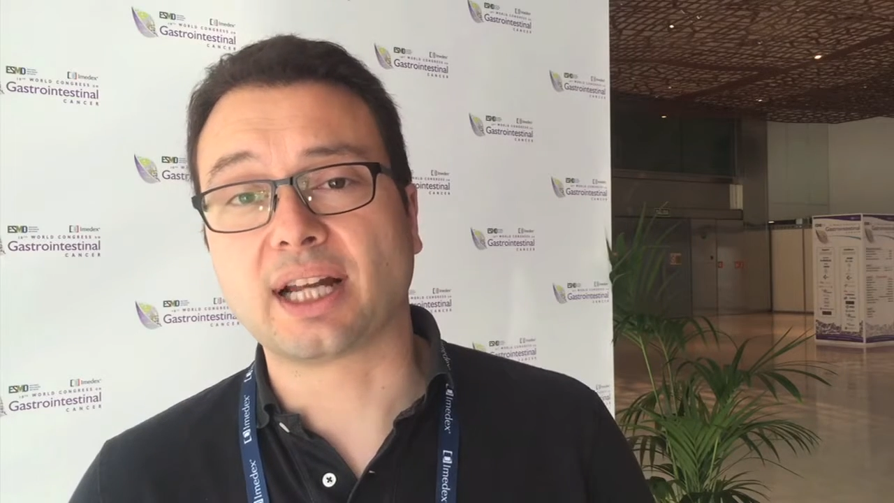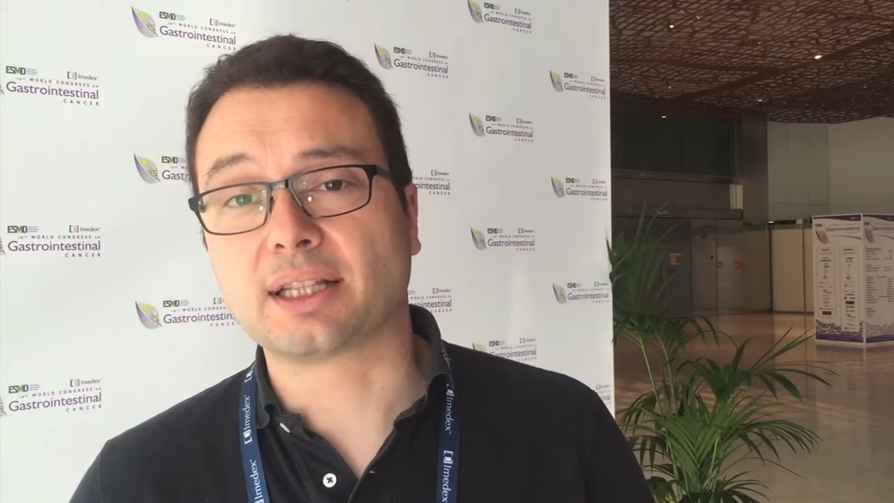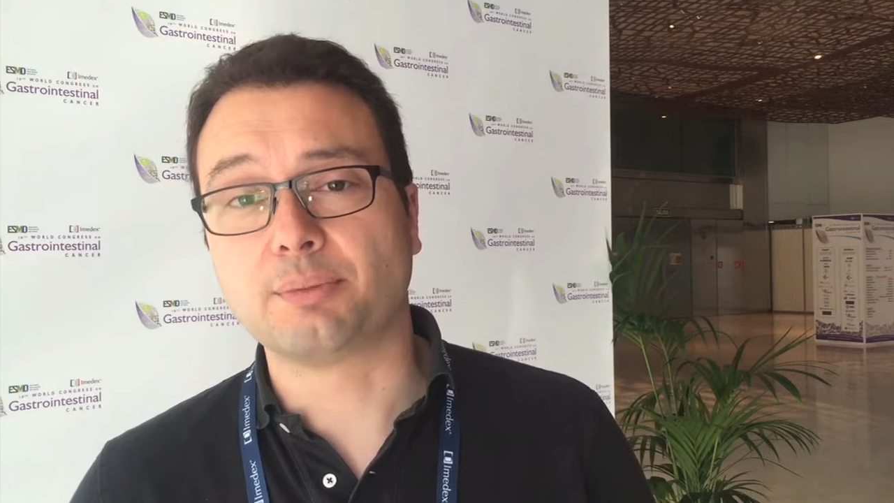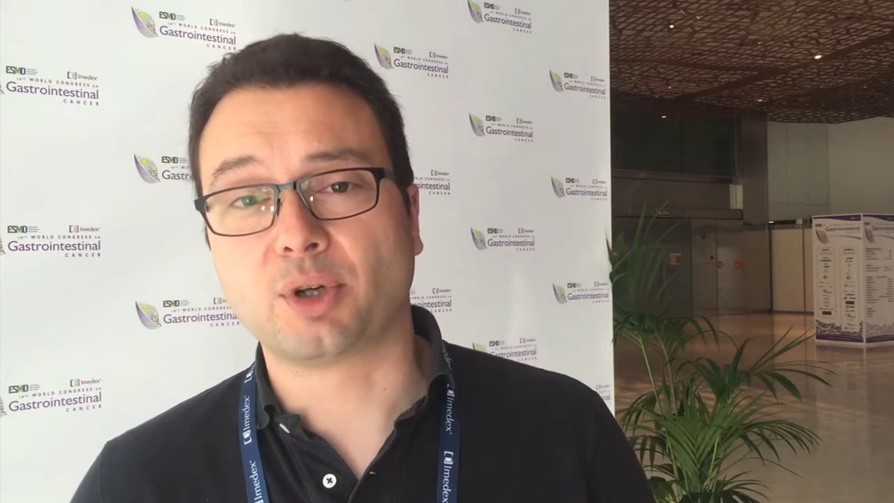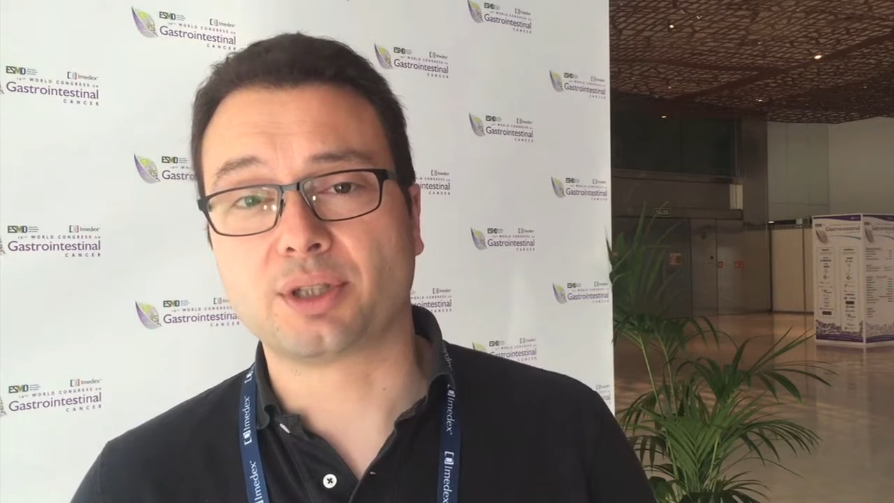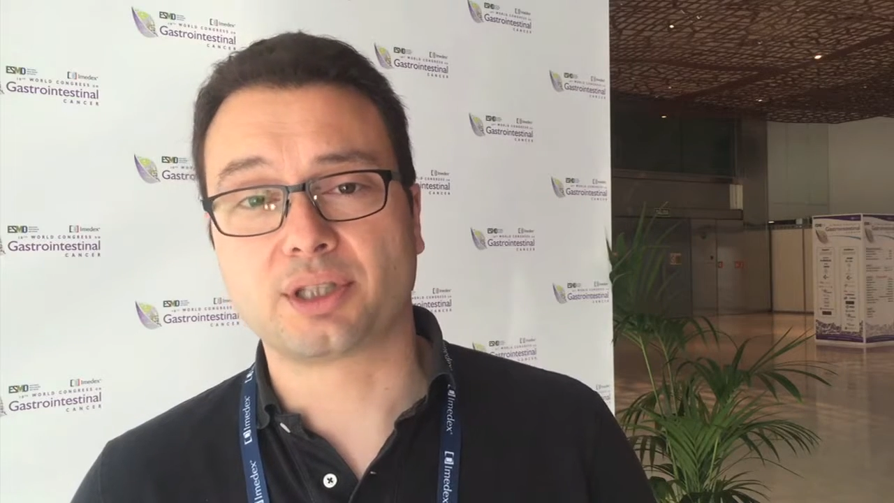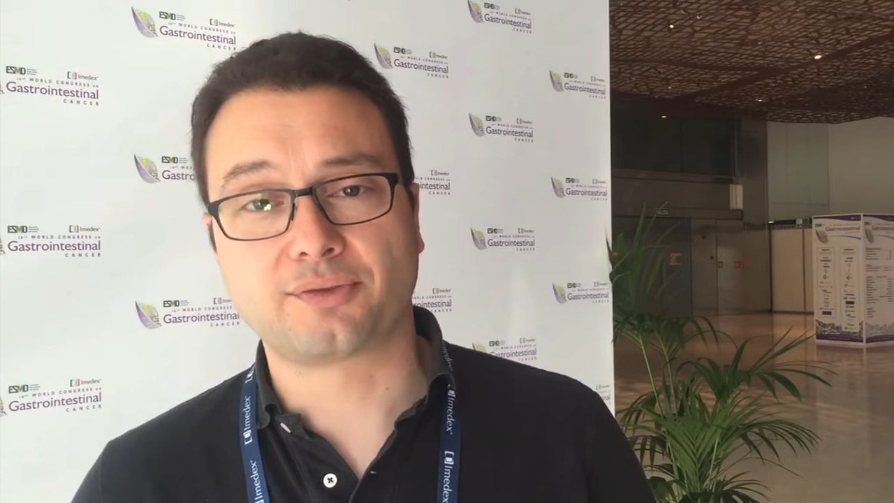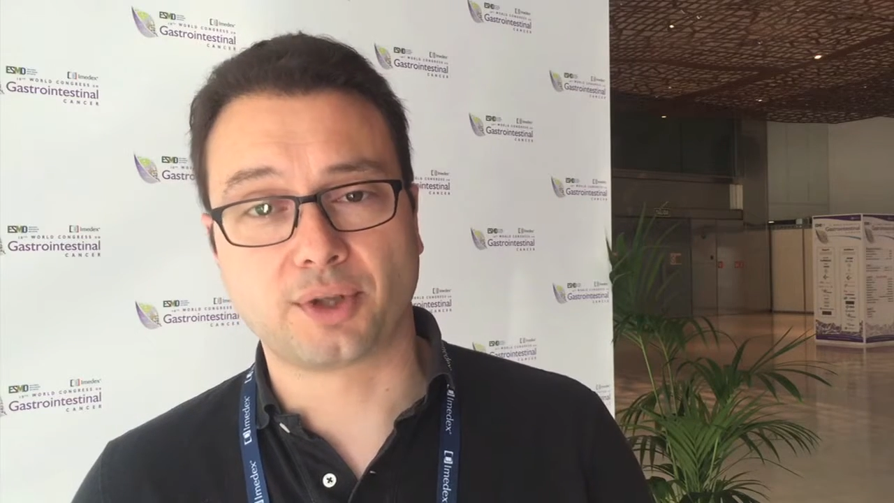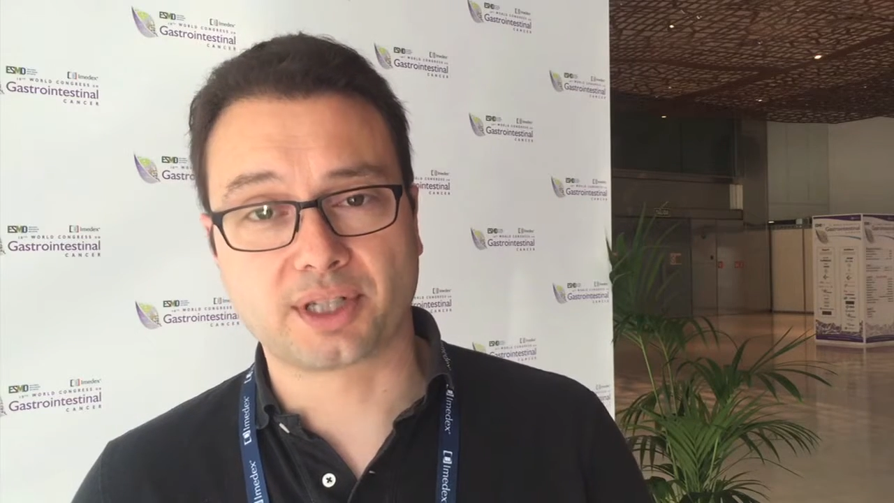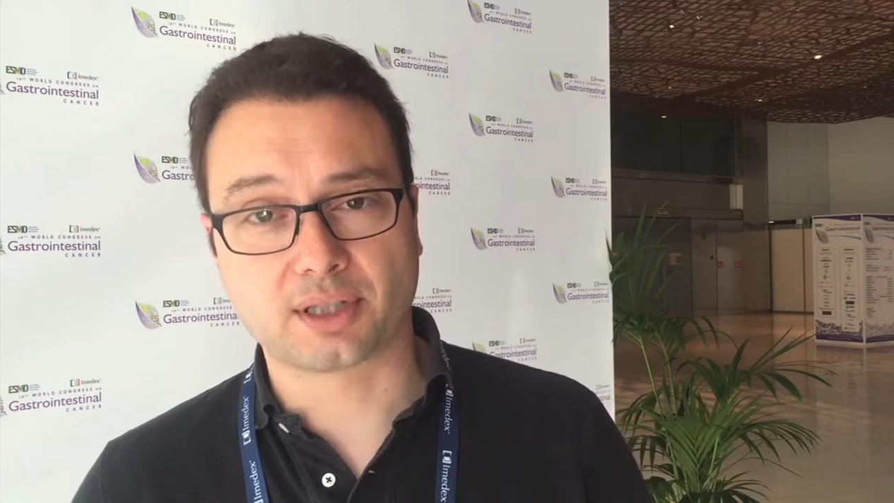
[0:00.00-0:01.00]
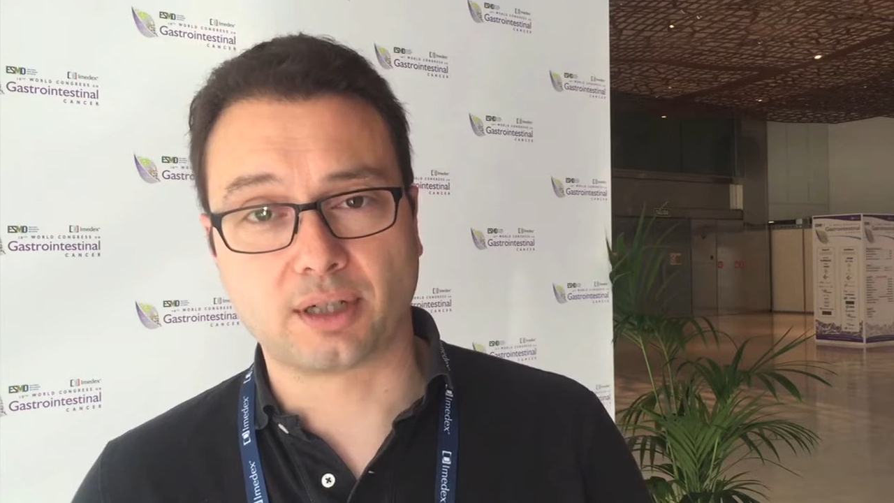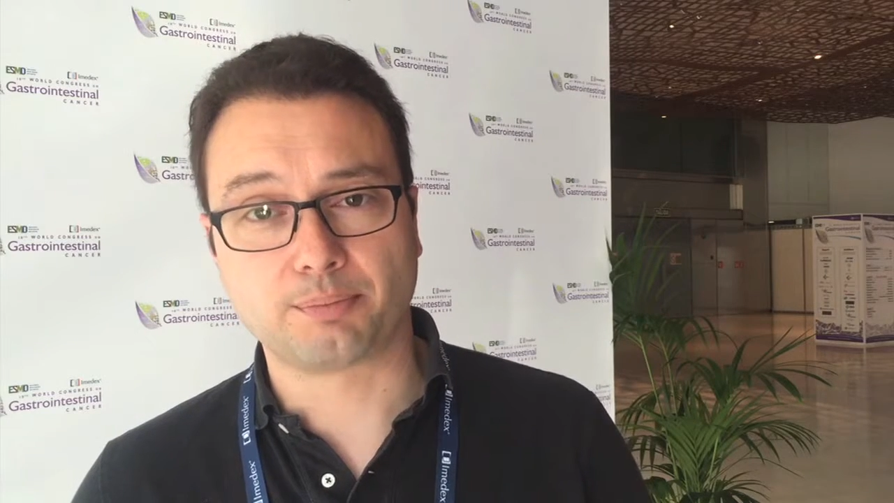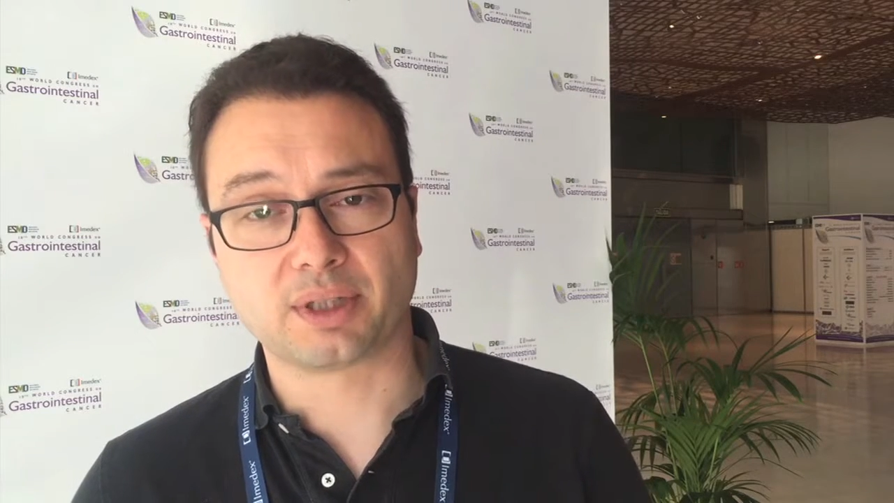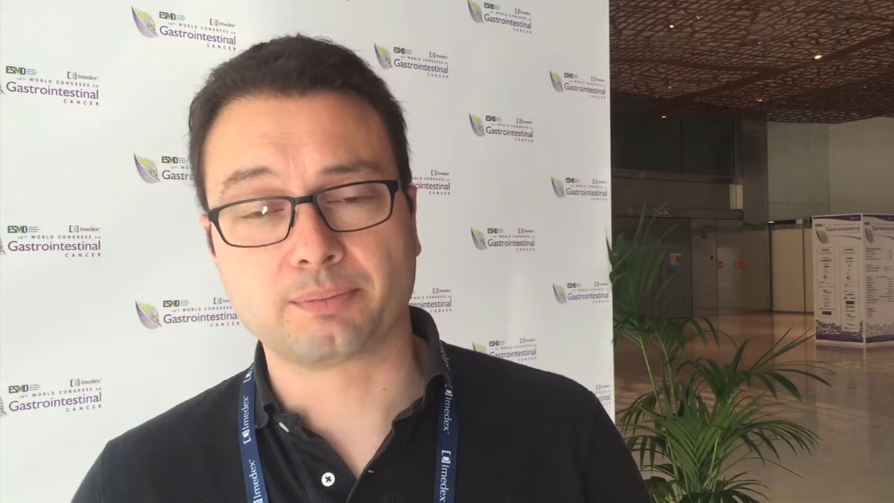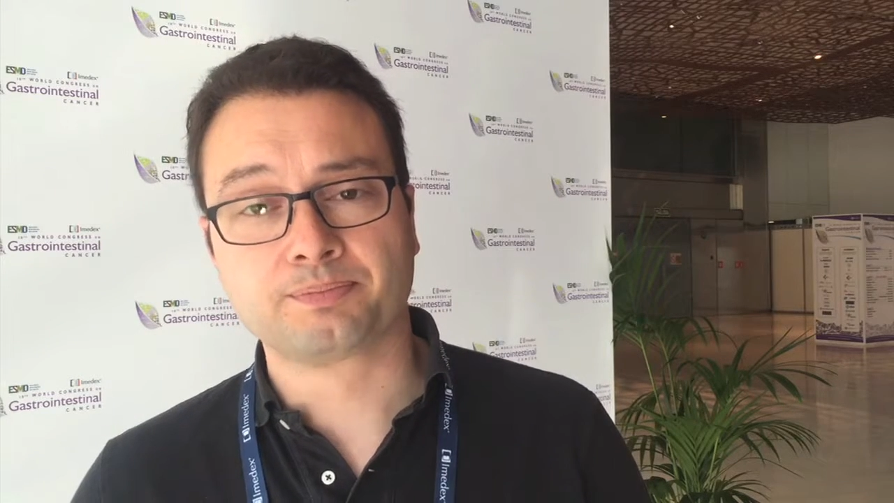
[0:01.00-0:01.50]
antibodies, for
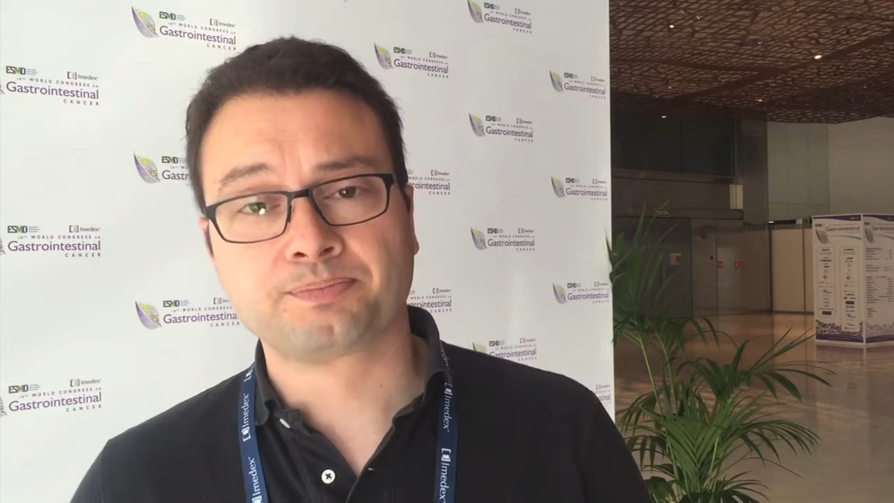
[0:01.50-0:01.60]
example.